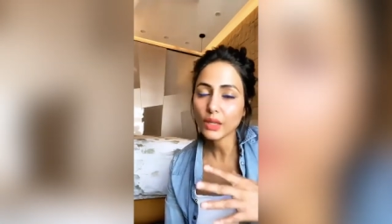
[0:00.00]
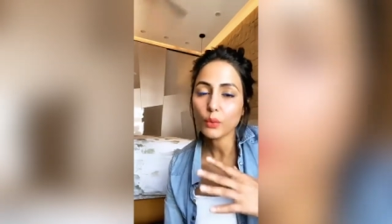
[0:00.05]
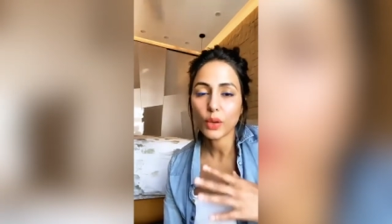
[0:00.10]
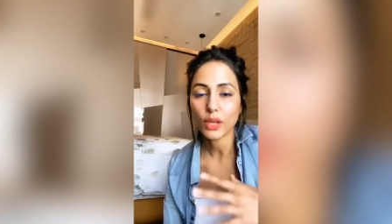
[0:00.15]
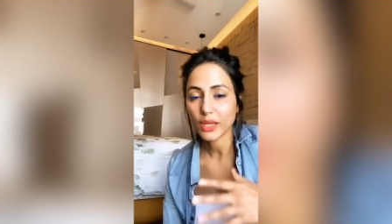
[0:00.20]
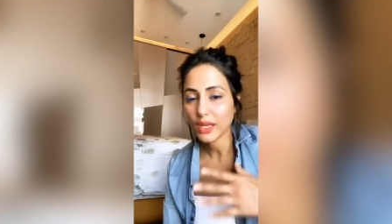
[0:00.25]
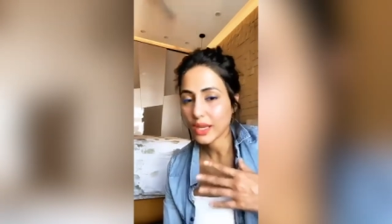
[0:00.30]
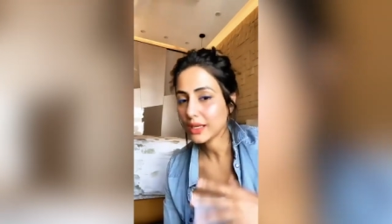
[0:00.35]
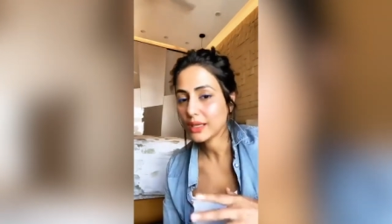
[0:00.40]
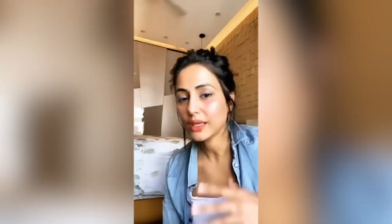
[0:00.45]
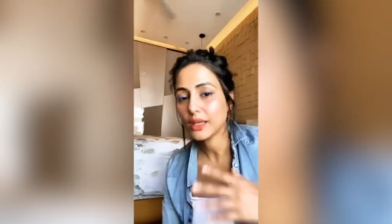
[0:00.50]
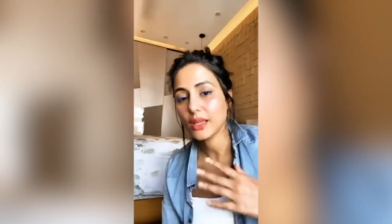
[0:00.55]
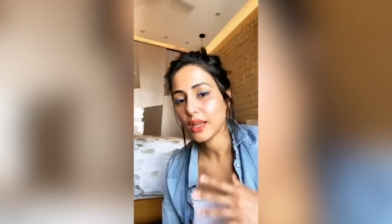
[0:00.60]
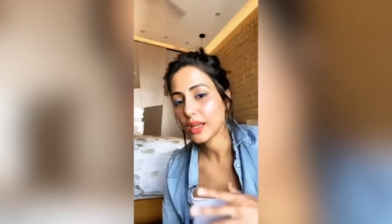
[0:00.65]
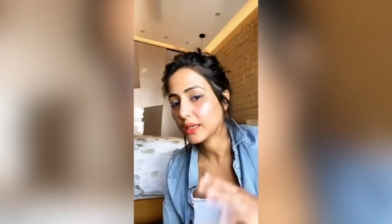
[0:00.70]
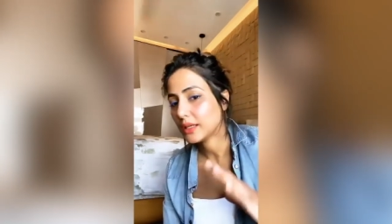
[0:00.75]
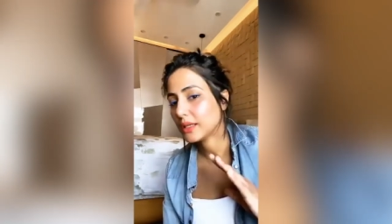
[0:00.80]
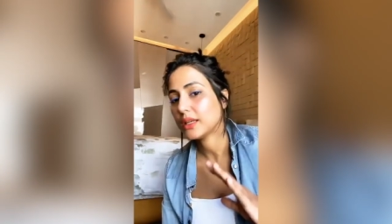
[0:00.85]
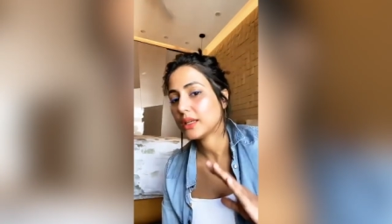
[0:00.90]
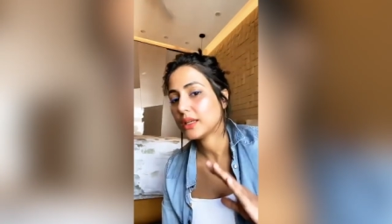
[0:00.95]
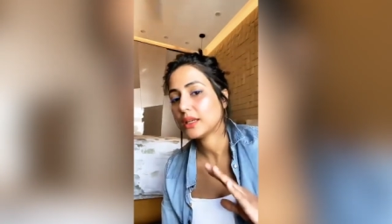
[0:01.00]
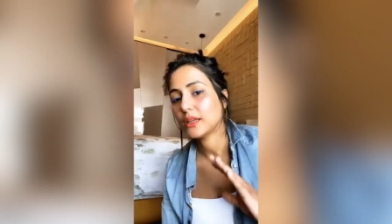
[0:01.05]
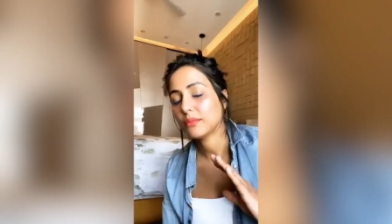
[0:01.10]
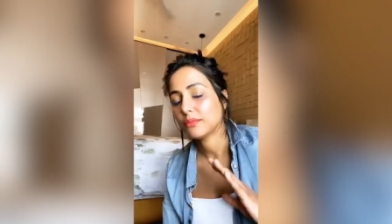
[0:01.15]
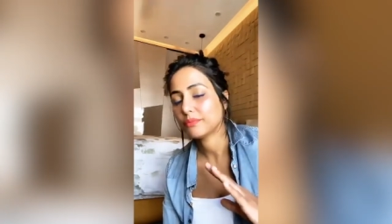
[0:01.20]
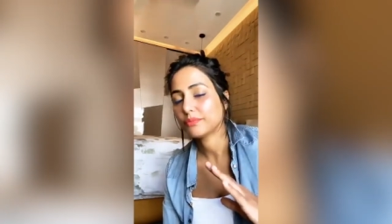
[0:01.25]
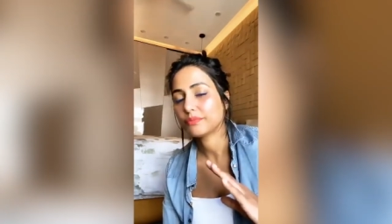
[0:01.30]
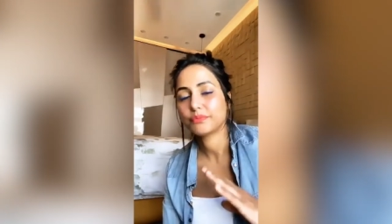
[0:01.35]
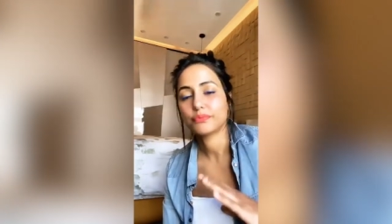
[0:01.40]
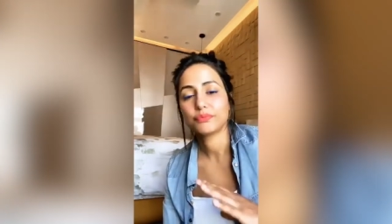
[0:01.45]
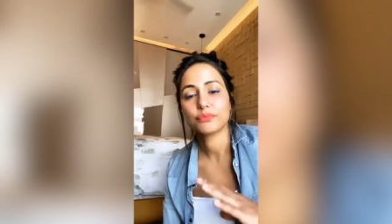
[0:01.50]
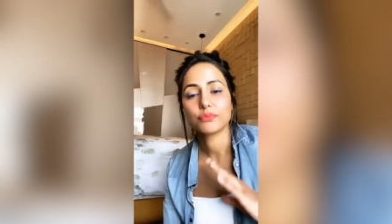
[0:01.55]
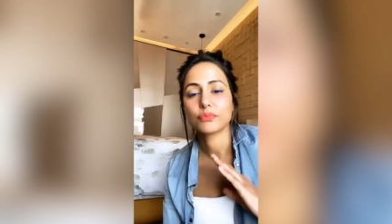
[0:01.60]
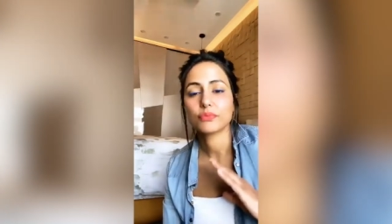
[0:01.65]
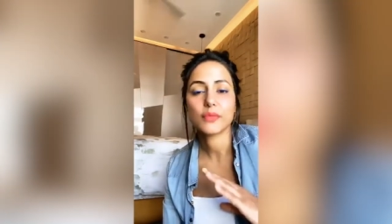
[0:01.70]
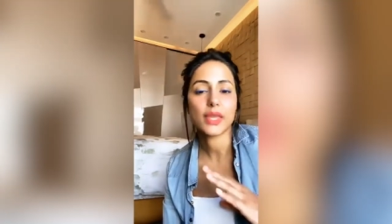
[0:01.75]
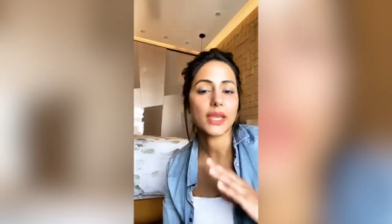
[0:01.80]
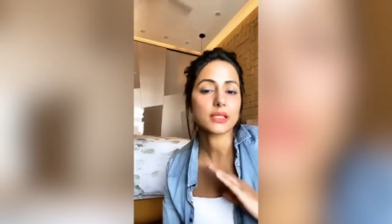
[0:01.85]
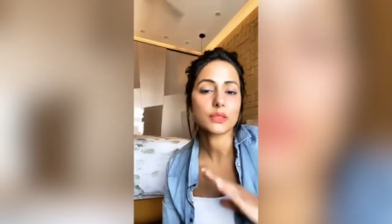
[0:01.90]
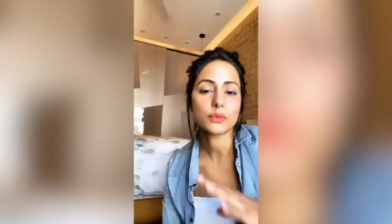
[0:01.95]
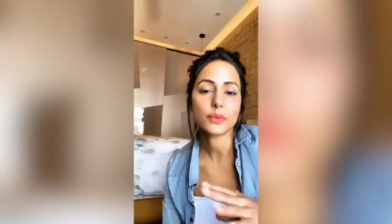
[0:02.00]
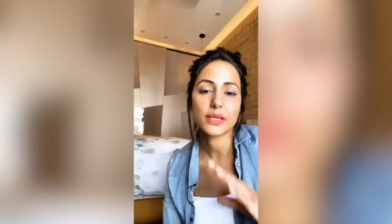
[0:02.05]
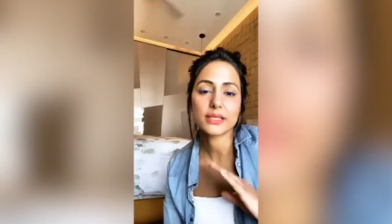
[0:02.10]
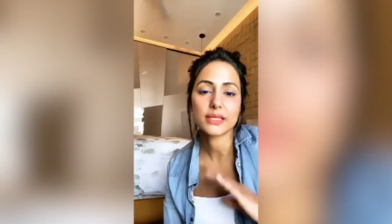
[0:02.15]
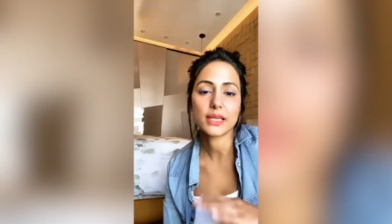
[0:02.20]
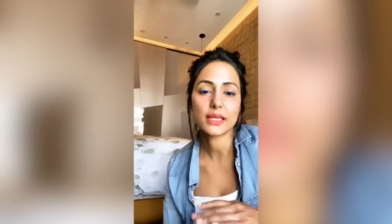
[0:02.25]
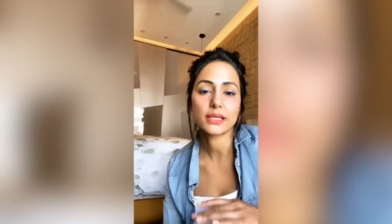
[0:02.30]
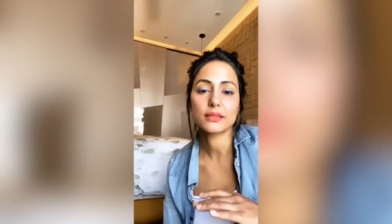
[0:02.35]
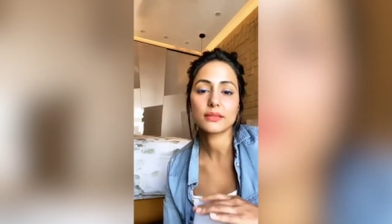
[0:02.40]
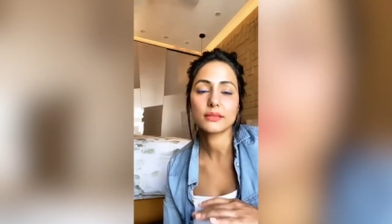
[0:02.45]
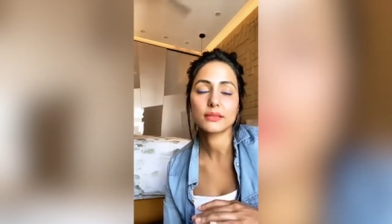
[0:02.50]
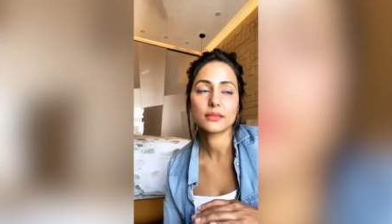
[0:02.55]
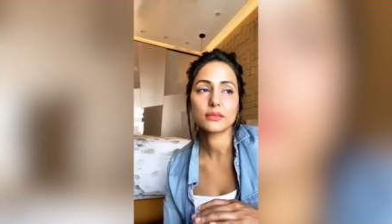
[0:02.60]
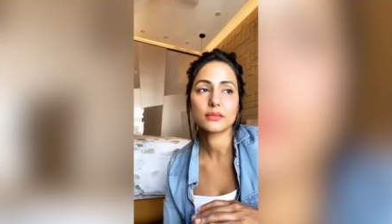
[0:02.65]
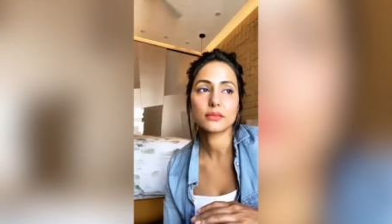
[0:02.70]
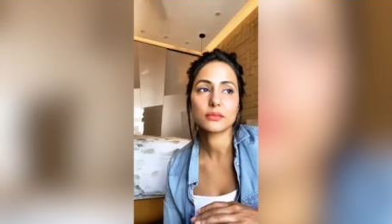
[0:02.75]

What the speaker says: anyone, any XYZ